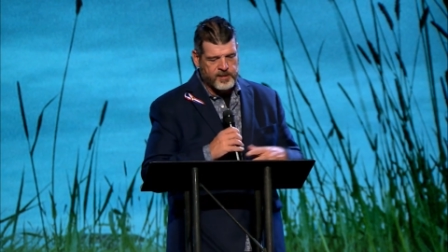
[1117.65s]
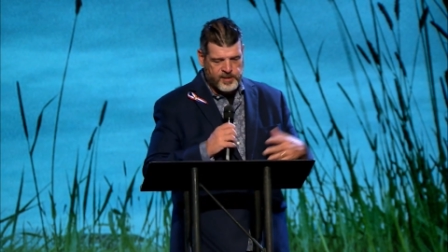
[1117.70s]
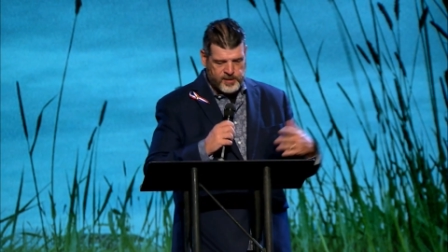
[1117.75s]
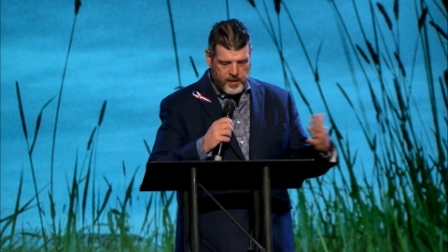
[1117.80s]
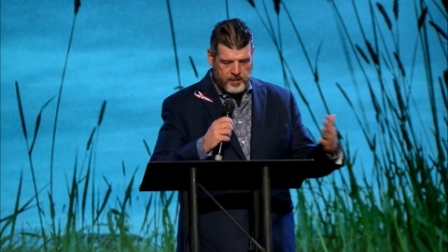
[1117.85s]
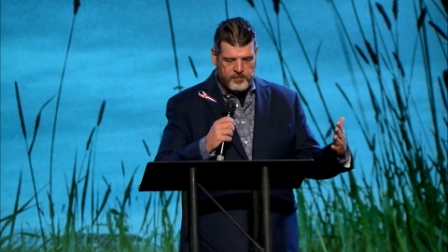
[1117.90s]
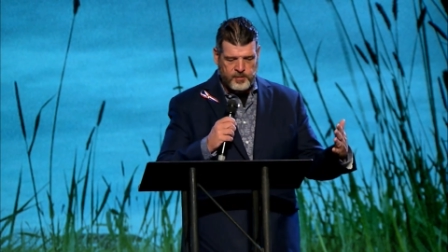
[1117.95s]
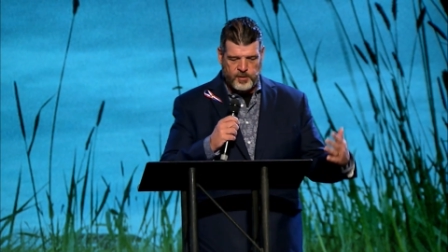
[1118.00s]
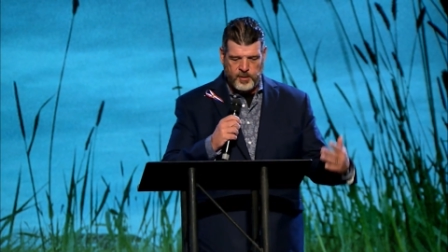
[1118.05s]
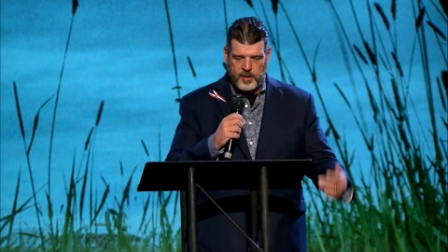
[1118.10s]

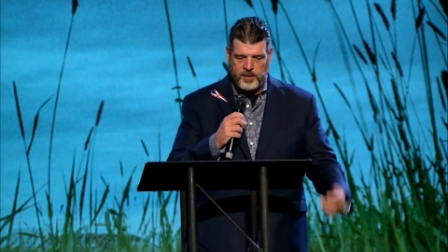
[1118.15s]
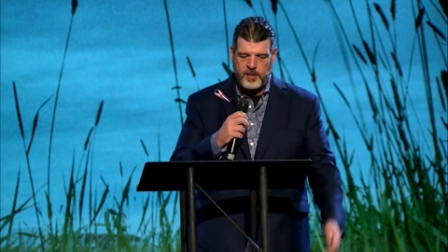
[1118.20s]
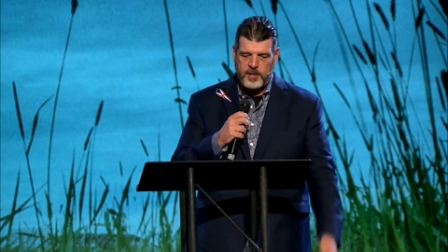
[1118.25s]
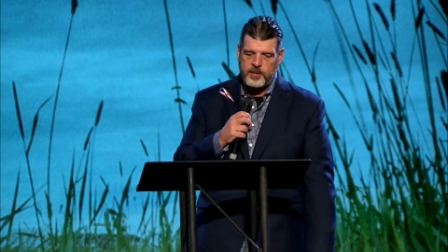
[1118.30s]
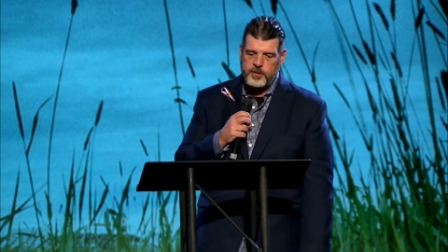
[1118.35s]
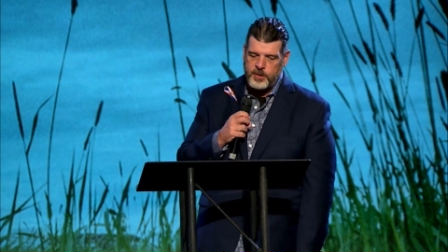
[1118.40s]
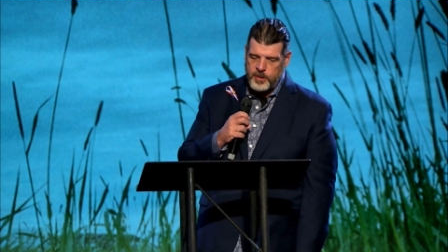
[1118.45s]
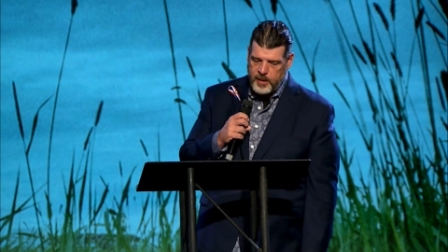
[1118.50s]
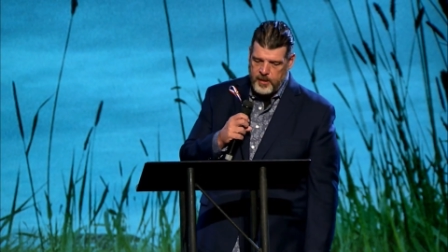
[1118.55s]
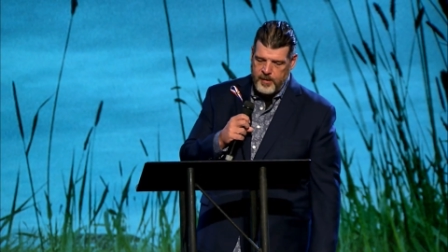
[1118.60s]
some trust
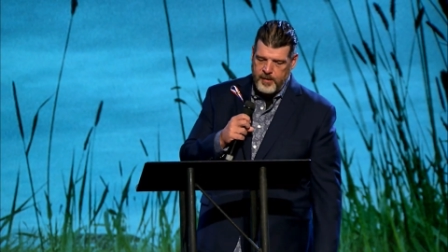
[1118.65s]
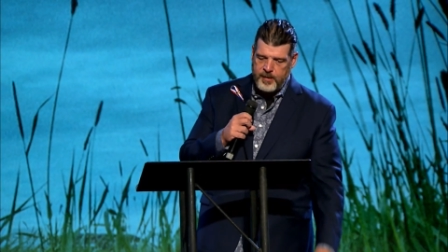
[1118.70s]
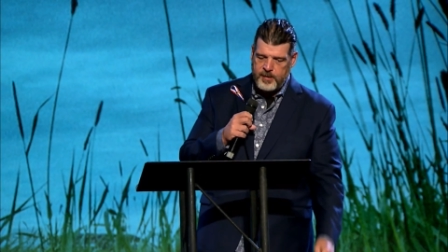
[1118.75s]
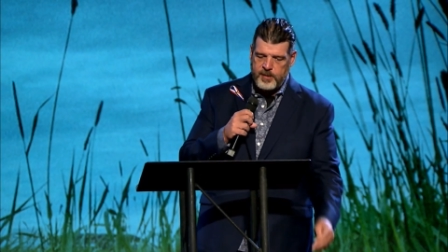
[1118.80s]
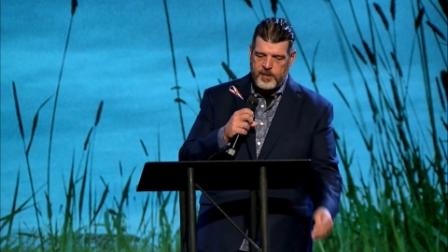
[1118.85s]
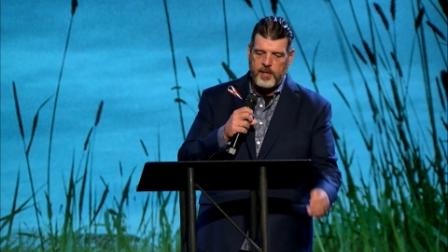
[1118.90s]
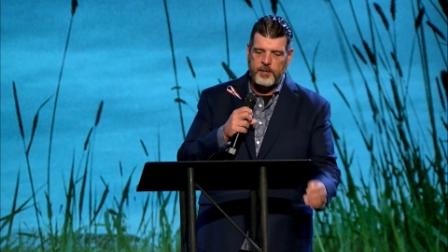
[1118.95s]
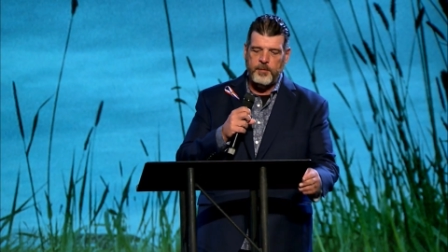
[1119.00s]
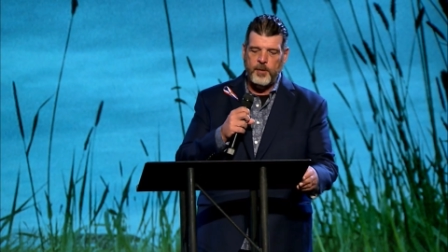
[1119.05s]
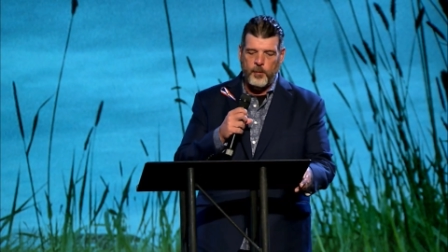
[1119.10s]
in
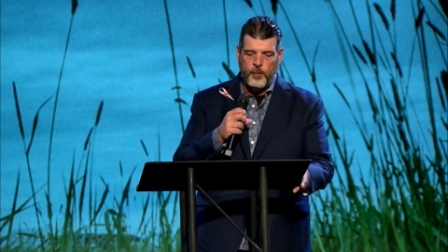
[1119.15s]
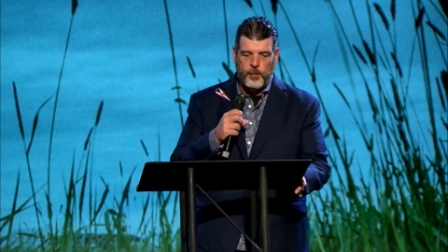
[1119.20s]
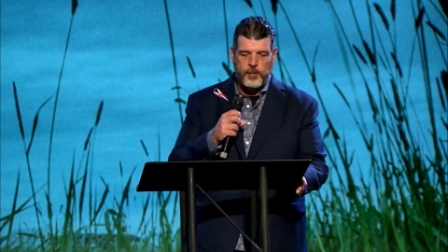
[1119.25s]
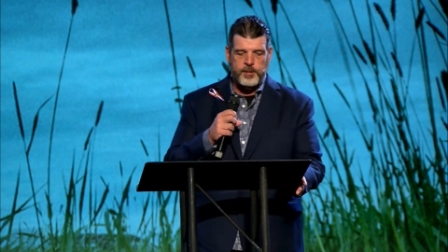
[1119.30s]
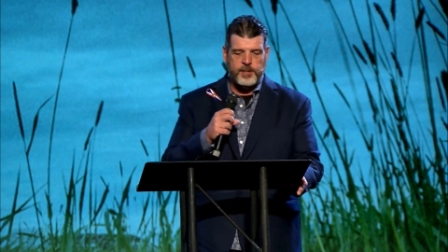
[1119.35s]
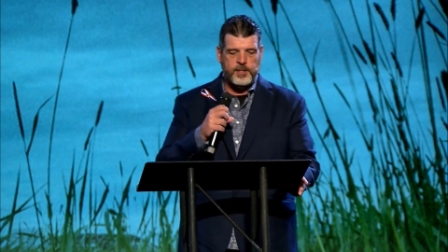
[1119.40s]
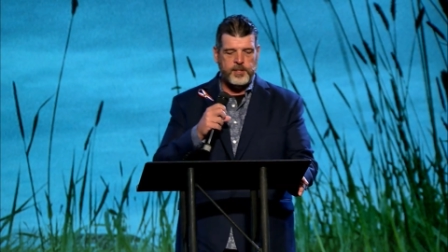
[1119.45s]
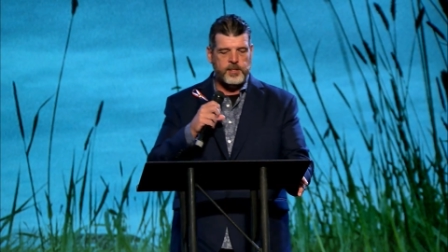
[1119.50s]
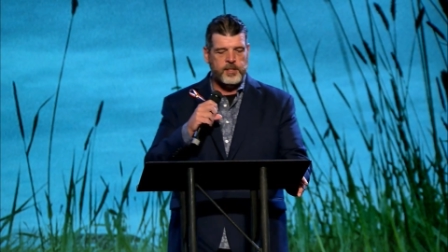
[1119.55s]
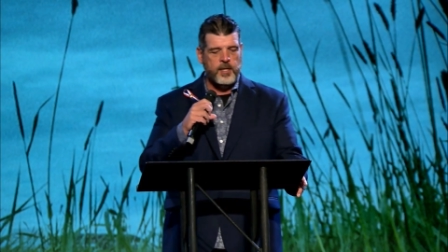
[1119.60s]
chariots, some in
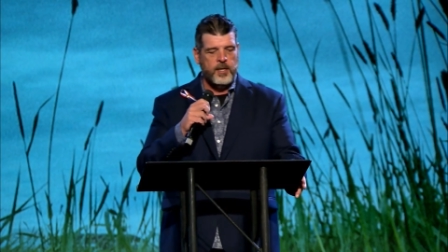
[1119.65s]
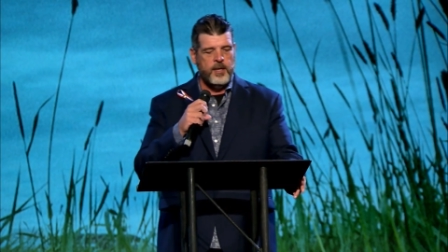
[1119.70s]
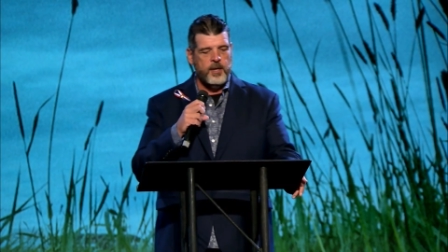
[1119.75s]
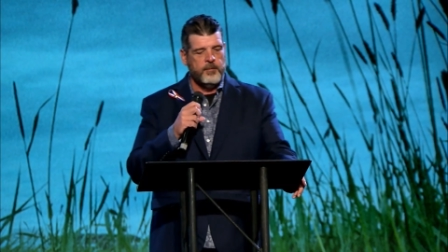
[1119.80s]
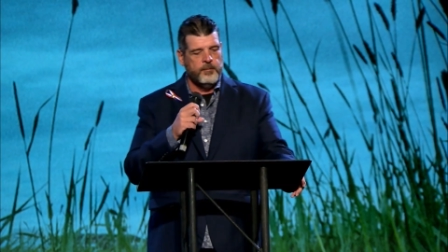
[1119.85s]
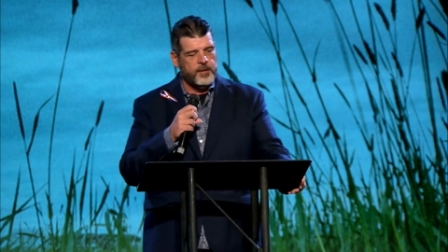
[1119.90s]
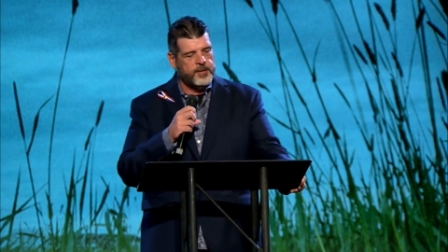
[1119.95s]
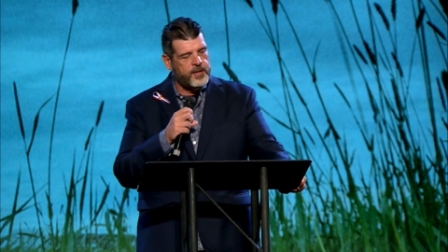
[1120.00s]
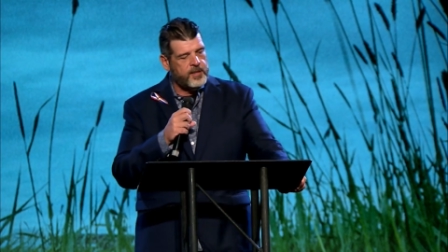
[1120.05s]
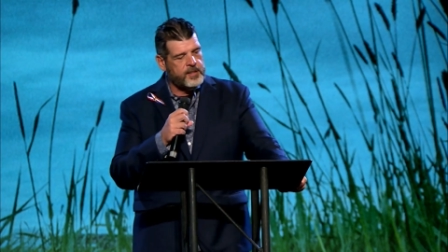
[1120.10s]
horses.
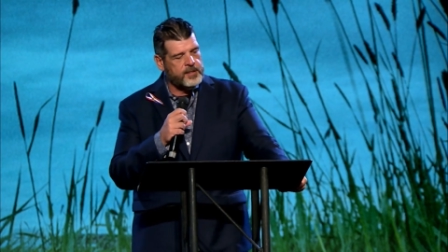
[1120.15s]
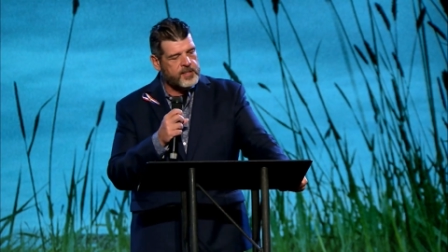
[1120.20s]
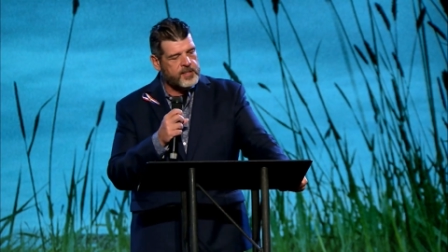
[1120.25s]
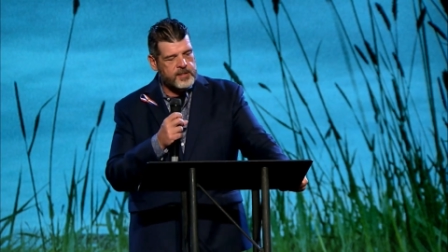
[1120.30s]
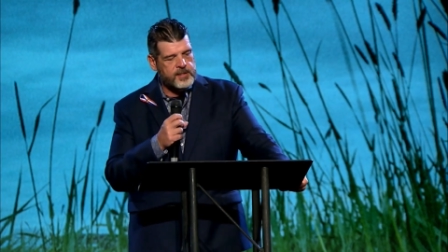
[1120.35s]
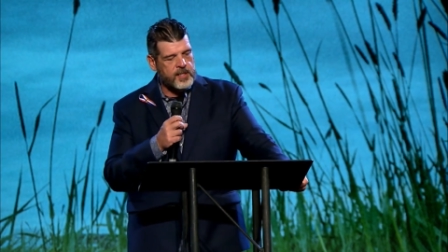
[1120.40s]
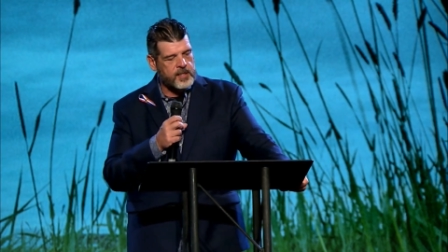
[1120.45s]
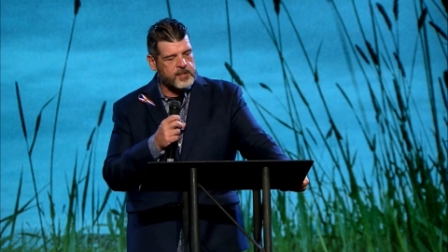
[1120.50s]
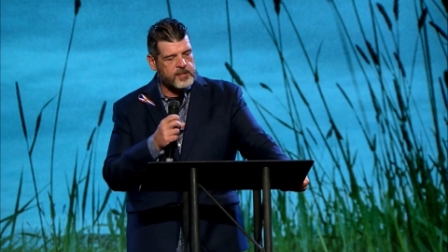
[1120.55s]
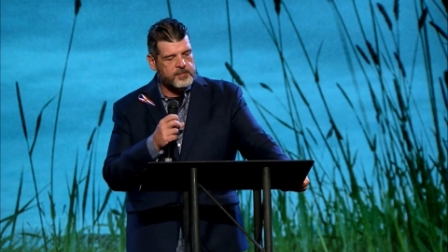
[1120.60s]
But then he
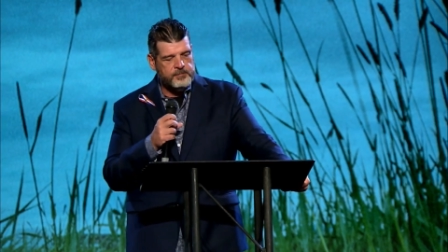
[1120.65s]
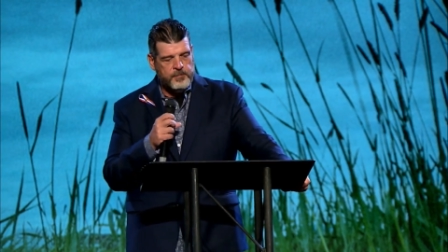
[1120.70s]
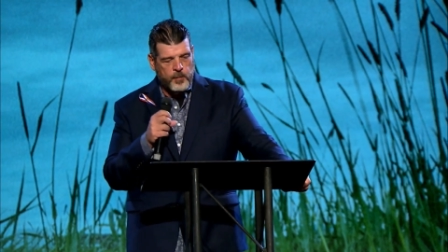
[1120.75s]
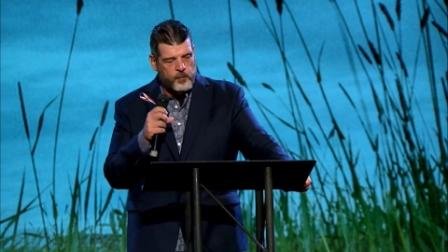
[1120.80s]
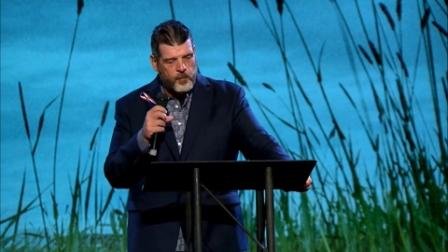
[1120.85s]
says this, but